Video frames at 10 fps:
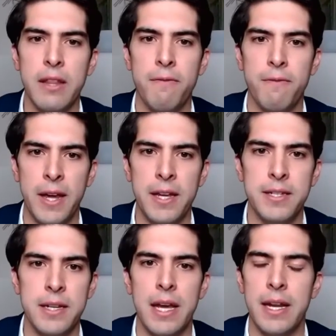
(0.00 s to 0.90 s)

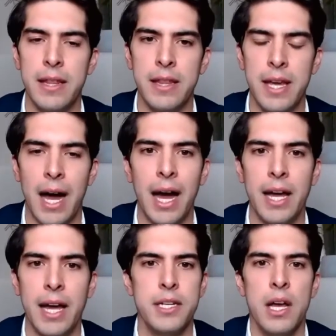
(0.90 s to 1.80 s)
faces and in the
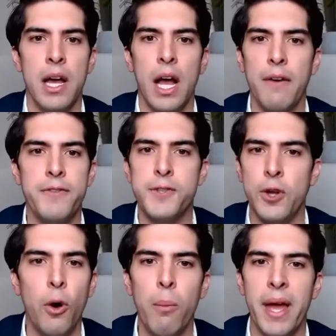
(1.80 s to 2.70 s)
eyes of
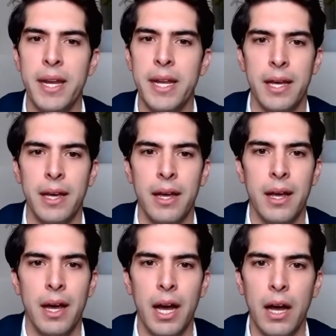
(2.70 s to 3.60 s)
so many
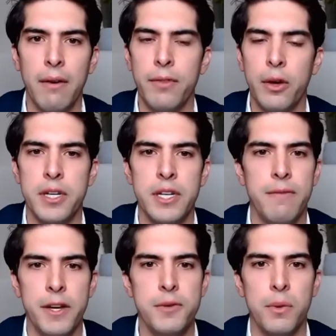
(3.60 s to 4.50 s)
of those
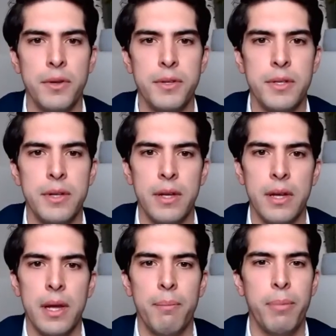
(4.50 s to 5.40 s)
individuals.
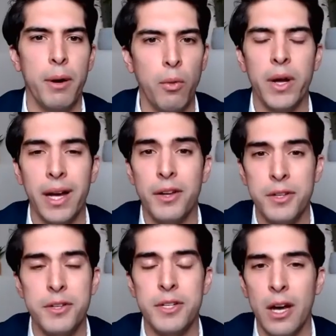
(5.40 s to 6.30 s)
But what I also
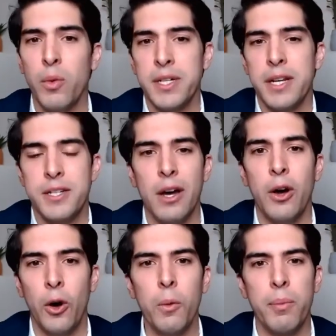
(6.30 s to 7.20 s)
saw was
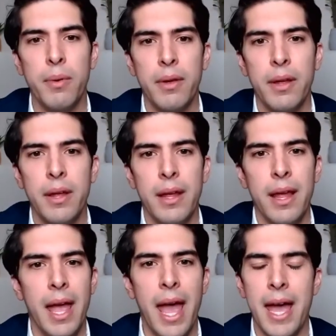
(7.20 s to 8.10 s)
hope.
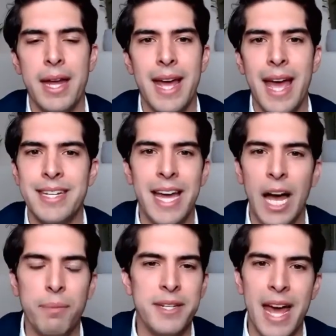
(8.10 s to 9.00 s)
And as I
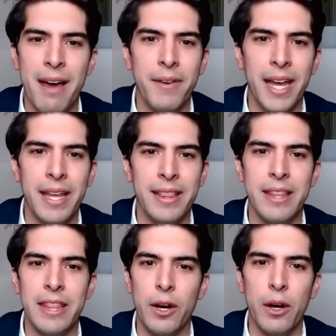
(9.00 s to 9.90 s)
helped navigate
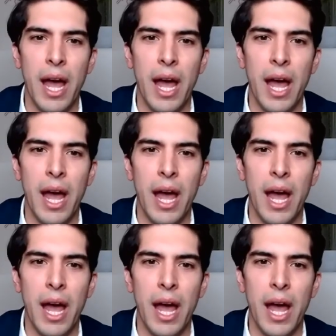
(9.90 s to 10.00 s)
their